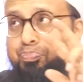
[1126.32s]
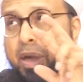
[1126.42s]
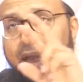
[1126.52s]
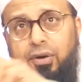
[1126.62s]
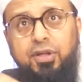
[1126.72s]

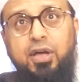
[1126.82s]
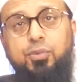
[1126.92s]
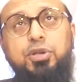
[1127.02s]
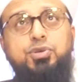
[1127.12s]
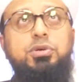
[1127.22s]

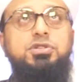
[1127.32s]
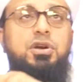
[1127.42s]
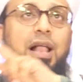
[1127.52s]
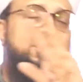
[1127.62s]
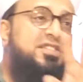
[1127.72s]
period which was
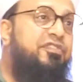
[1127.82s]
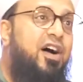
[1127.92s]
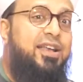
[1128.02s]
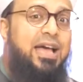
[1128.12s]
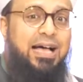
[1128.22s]

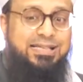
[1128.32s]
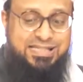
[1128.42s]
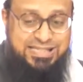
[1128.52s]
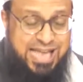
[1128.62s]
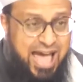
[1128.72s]
classified
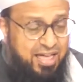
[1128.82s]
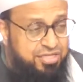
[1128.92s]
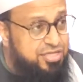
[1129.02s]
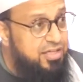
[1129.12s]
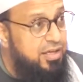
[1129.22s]
as
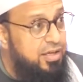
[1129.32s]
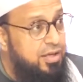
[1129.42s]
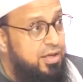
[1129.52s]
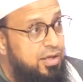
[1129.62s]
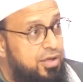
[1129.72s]
death,
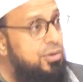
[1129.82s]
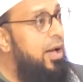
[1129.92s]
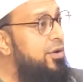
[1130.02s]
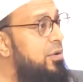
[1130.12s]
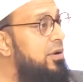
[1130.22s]
you
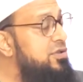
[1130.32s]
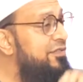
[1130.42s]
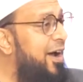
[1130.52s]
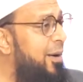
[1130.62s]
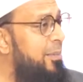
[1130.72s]
had knowledge
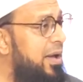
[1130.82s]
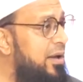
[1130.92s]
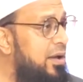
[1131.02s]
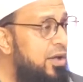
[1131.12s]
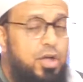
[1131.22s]
of
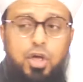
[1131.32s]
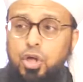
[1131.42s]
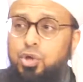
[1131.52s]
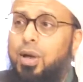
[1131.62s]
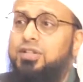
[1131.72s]
Arabic.
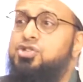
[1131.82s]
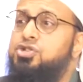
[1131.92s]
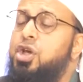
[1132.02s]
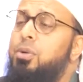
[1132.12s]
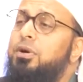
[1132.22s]
You had
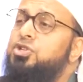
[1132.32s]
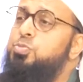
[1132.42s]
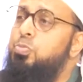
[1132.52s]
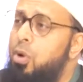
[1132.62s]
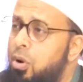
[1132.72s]
so
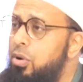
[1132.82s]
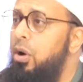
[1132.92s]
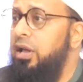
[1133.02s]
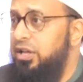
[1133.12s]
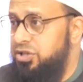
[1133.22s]
much more
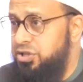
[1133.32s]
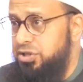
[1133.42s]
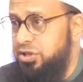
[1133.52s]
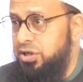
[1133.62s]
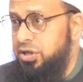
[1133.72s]
knowledge
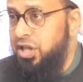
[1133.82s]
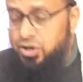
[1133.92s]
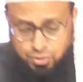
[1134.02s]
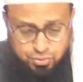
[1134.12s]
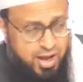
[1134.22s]

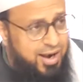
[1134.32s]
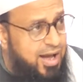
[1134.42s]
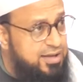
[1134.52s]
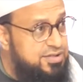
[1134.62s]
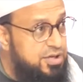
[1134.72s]
than you
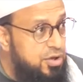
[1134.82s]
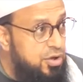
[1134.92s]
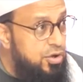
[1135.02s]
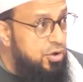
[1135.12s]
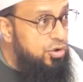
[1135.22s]
realize.
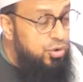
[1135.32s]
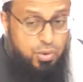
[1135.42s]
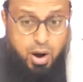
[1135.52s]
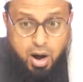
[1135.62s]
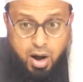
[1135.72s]

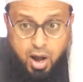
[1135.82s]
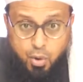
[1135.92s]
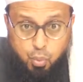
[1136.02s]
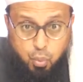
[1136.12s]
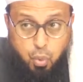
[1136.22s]
You are
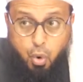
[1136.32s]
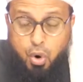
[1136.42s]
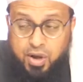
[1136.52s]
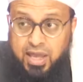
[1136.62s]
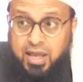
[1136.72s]
a
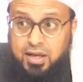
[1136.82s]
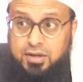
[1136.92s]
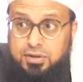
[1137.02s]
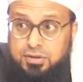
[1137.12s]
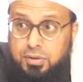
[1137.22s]

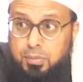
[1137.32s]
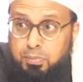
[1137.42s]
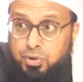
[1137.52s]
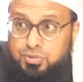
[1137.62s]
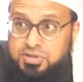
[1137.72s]
walking
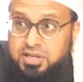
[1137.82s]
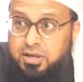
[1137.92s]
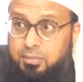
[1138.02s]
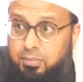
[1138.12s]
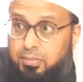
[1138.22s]

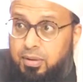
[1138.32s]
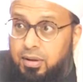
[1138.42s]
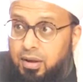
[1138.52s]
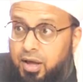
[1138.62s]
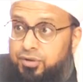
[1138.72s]
museum,
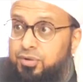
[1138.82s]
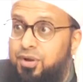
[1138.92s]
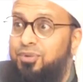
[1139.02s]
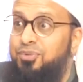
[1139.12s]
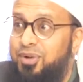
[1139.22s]
and you
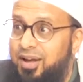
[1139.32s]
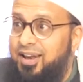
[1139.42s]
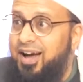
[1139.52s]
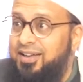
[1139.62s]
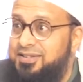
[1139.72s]
don't
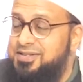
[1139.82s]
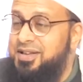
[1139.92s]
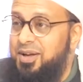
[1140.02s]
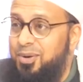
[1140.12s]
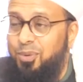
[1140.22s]
realize
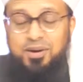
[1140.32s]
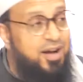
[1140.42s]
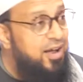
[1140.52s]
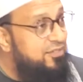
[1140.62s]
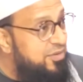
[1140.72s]
what
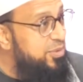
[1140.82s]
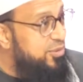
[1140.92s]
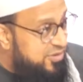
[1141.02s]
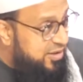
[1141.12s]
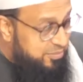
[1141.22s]
kind of a
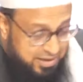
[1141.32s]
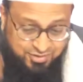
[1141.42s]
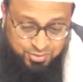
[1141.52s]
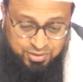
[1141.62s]
museum is